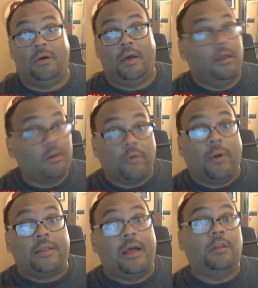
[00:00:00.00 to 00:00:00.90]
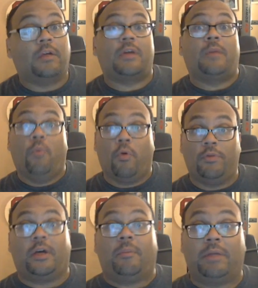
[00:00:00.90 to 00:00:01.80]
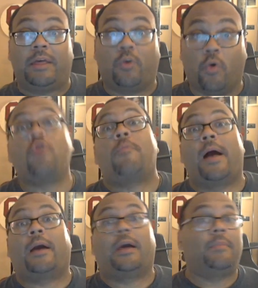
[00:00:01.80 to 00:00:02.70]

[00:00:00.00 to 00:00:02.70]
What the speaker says: Ehlinger right now looks like more of the complete quarterback.